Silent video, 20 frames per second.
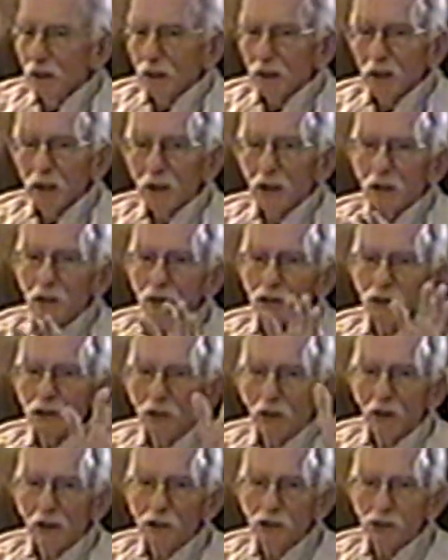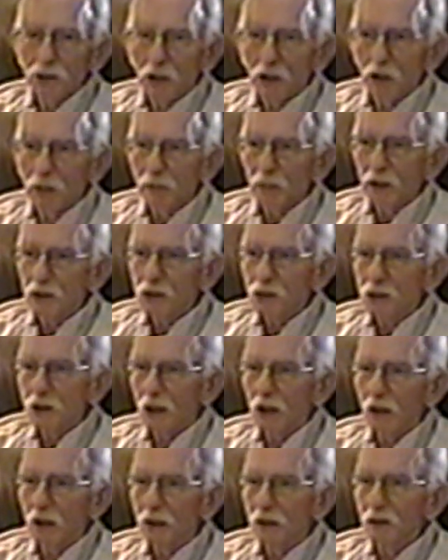And so I saw my
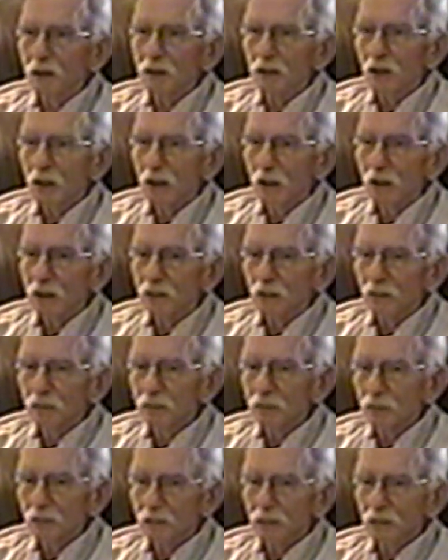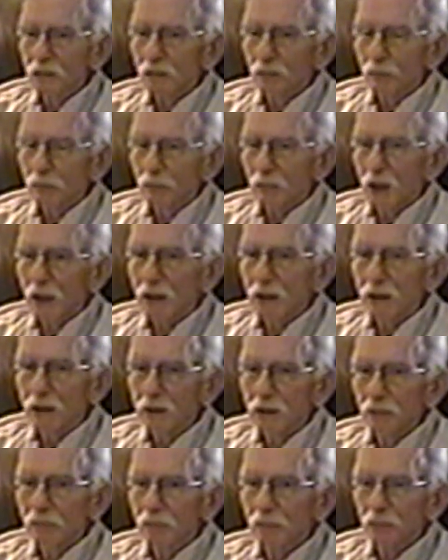son and Mike
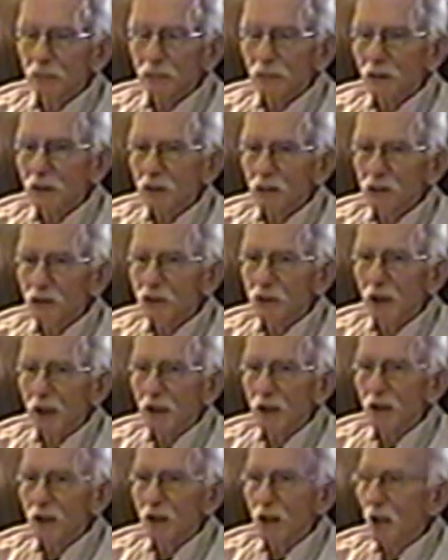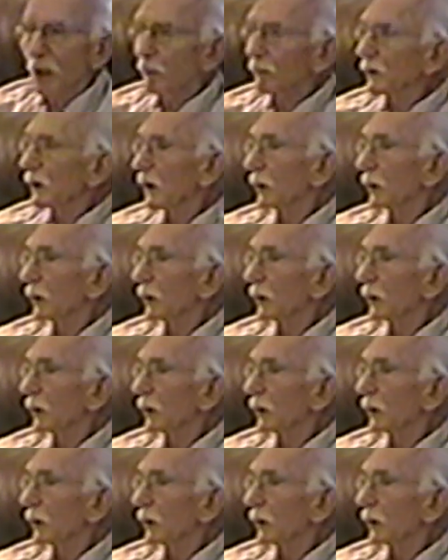standing up.